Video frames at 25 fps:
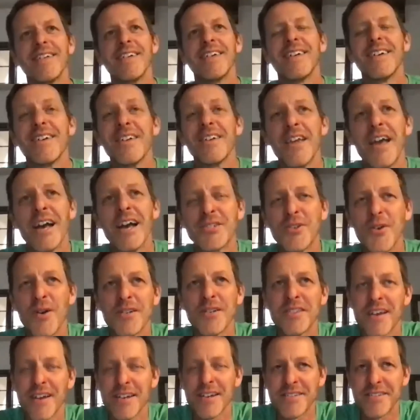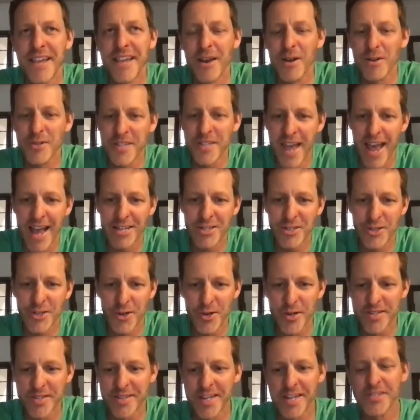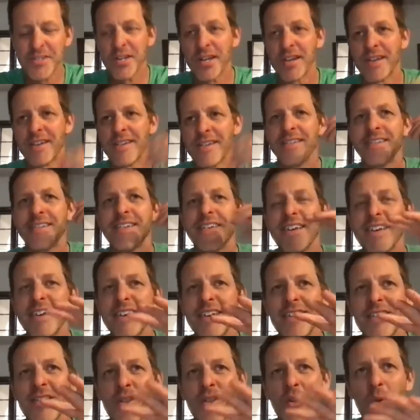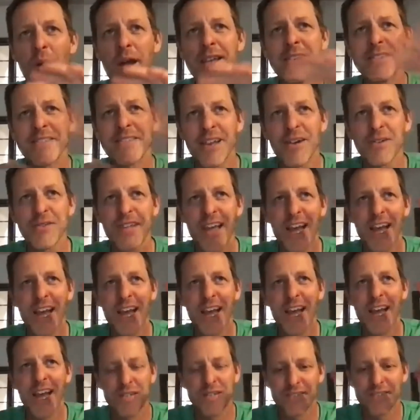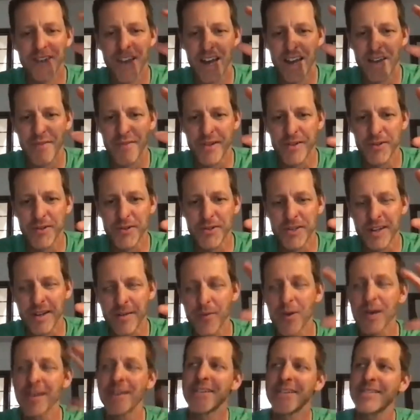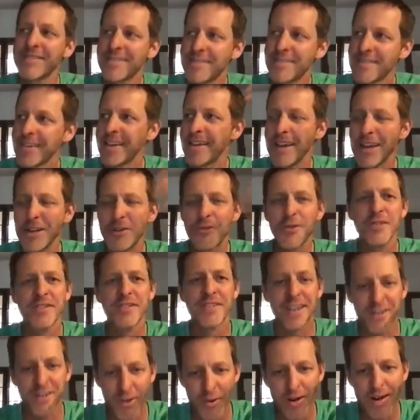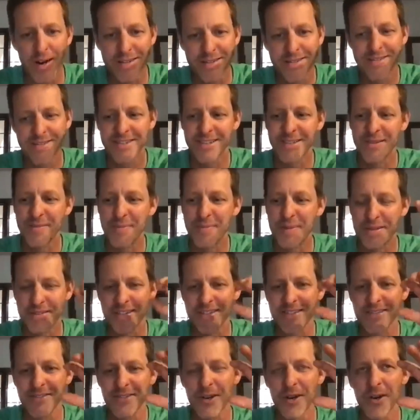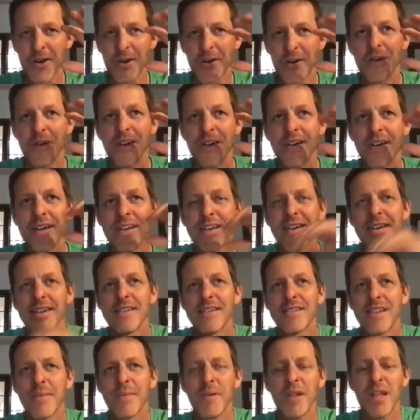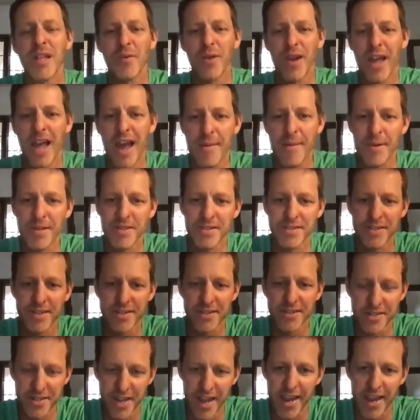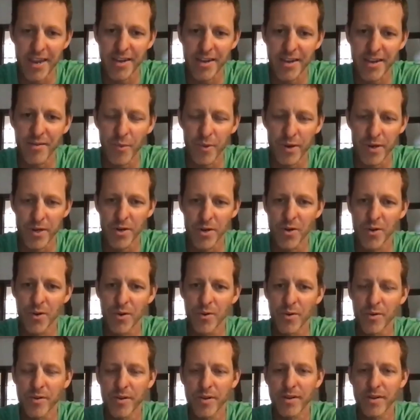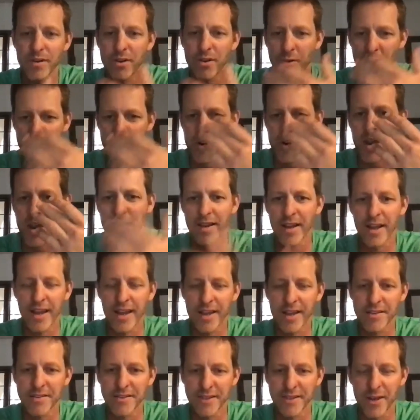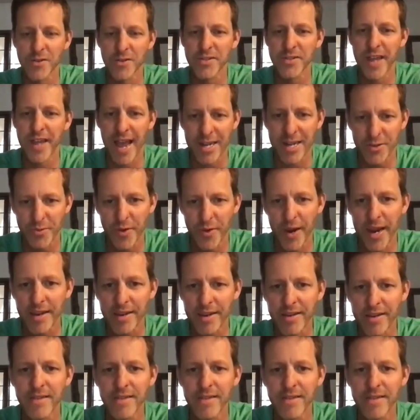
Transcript: yeah. So it's a sales tax jurisdiction. The way sales tax works is kind of interesting. Well, it's interesting to us in the business. So typically what happens is a state will create a sales tax rate.